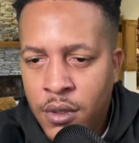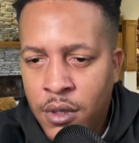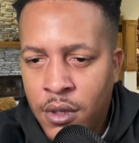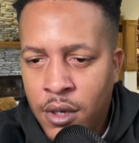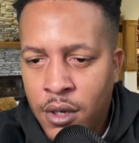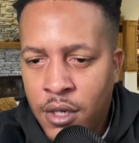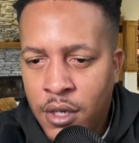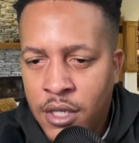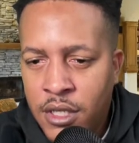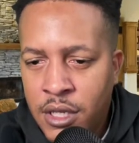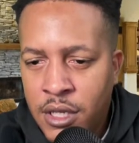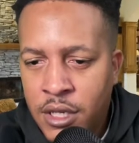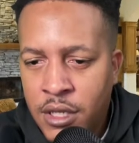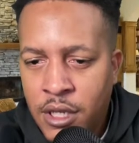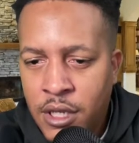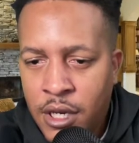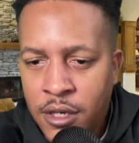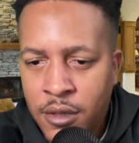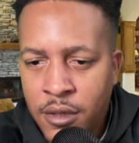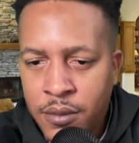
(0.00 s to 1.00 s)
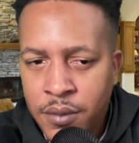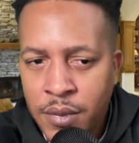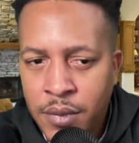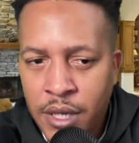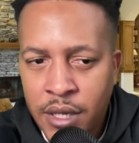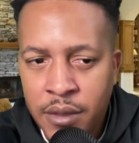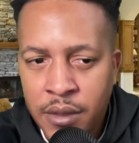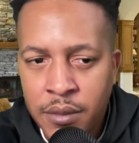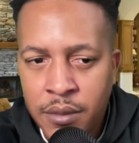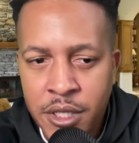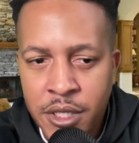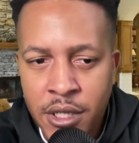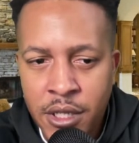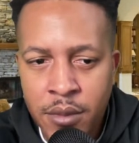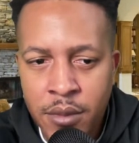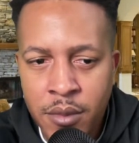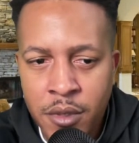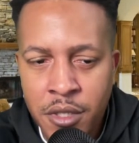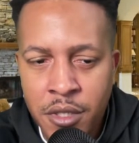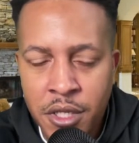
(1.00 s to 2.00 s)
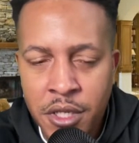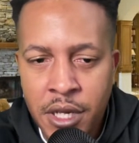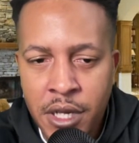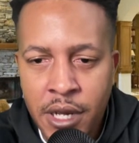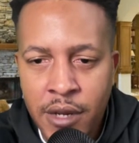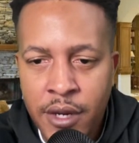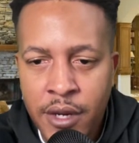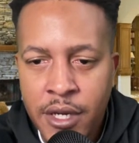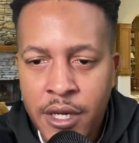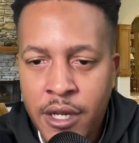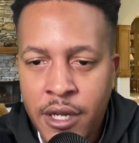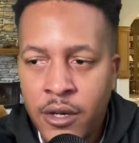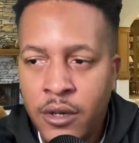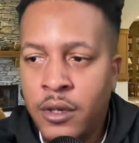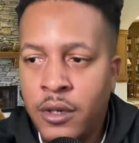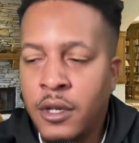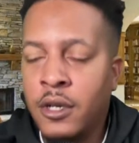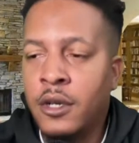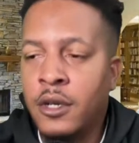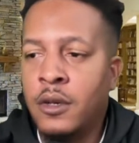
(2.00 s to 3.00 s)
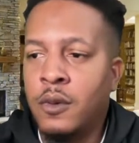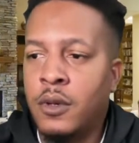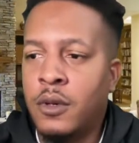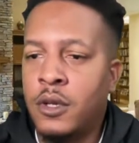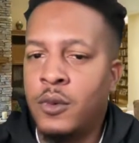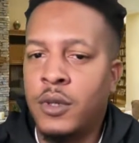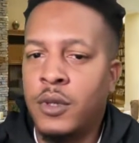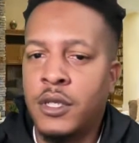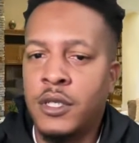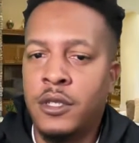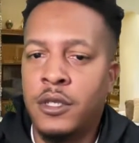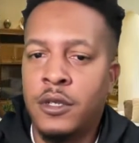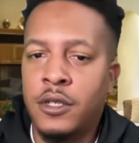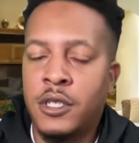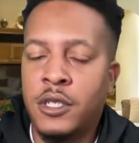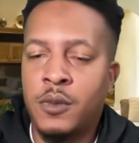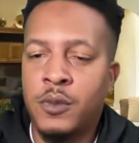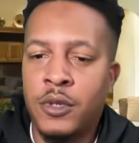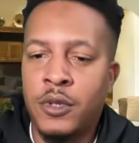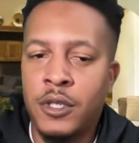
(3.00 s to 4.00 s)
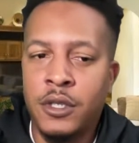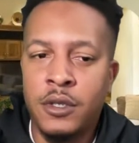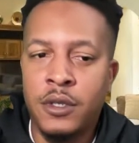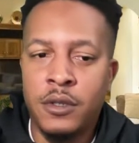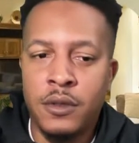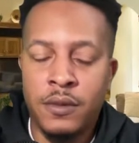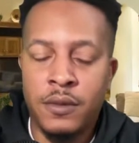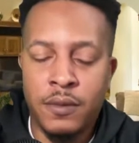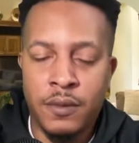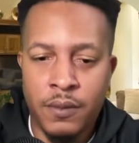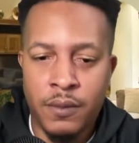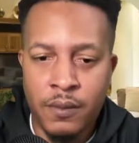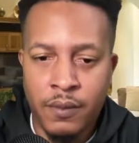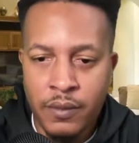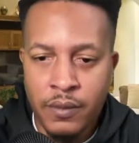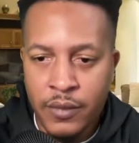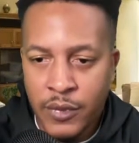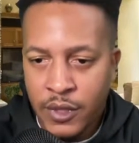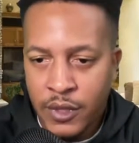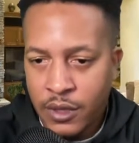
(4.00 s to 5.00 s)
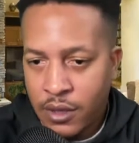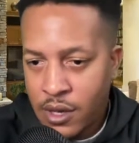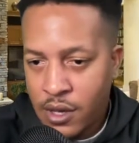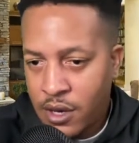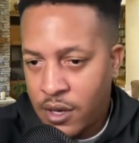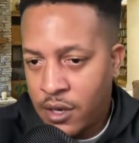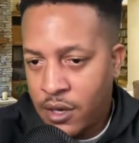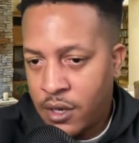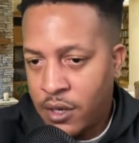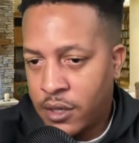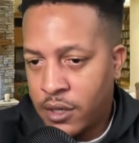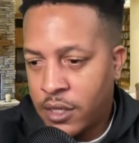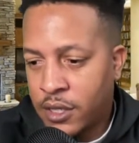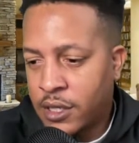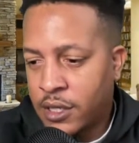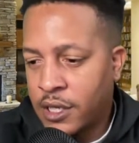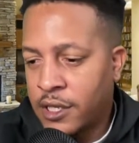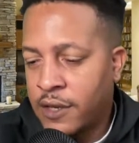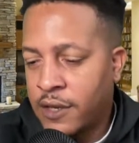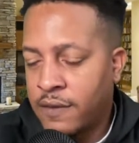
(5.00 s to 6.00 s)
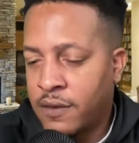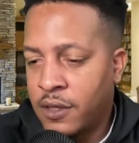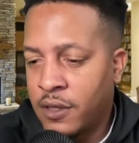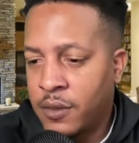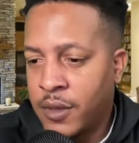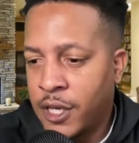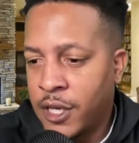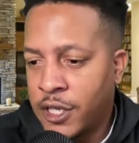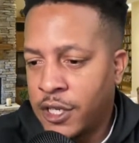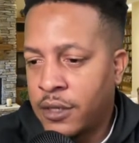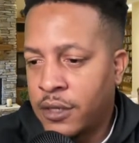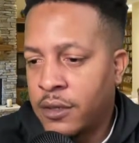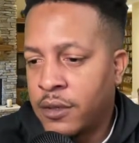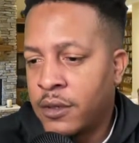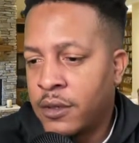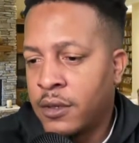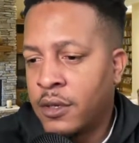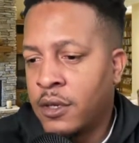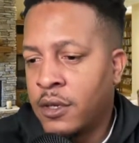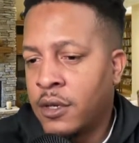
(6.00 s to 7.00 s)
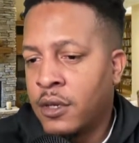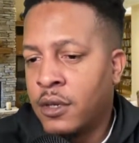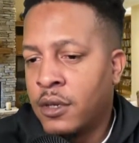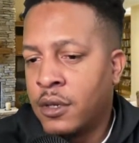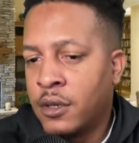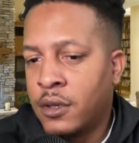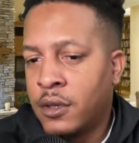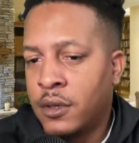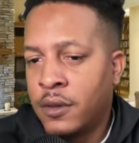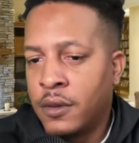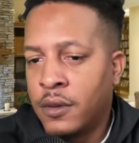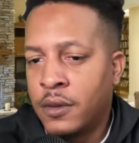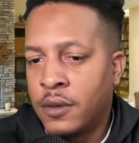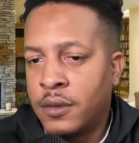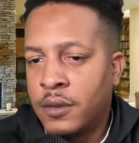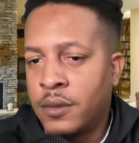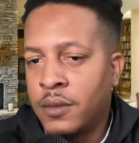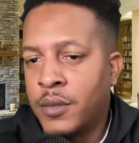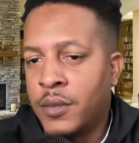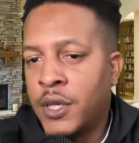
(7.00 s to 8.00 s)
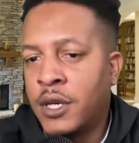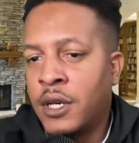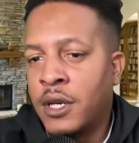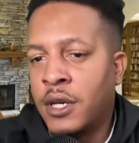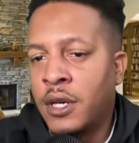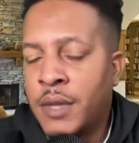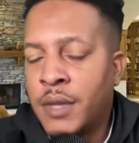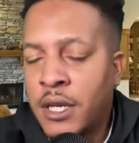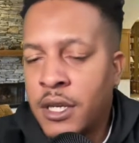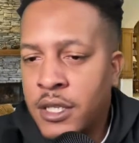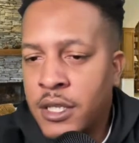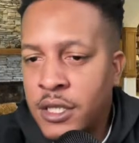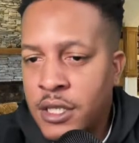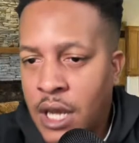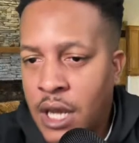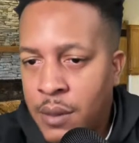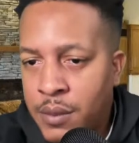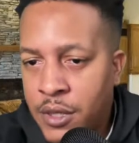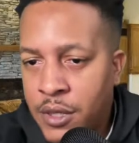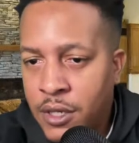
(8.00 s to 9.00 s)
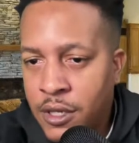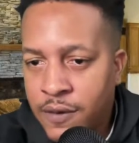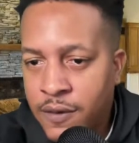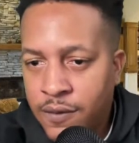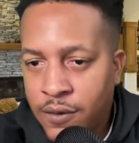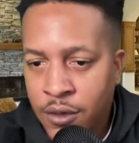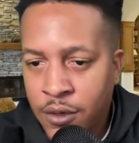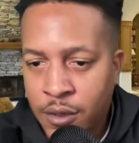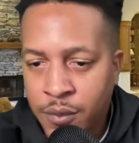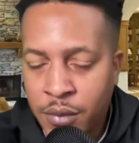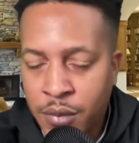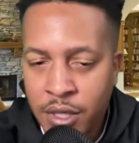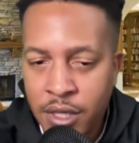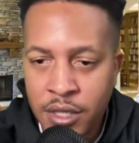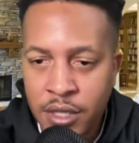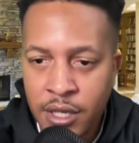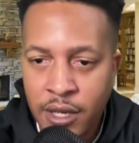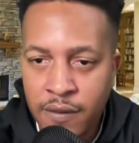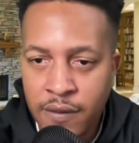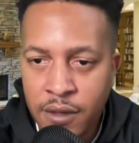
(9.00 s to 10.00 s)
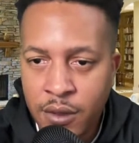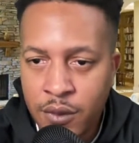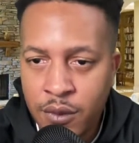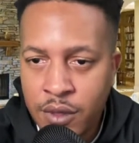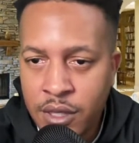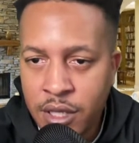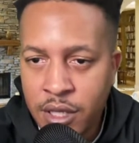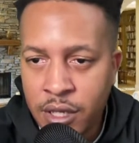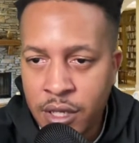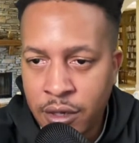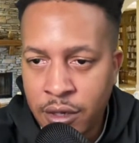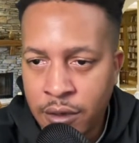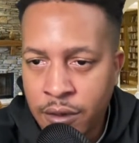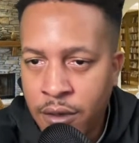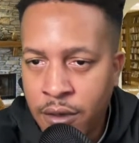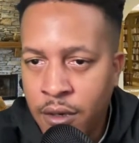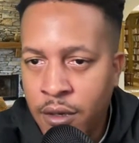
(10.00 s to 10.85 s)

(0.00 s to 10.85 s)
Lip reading: Oh, they say it's not on MGM or DK right now. Well, it was there this morning. Because I definitely bet it. But I'm not gonna stop and look for it, but it definitely was there.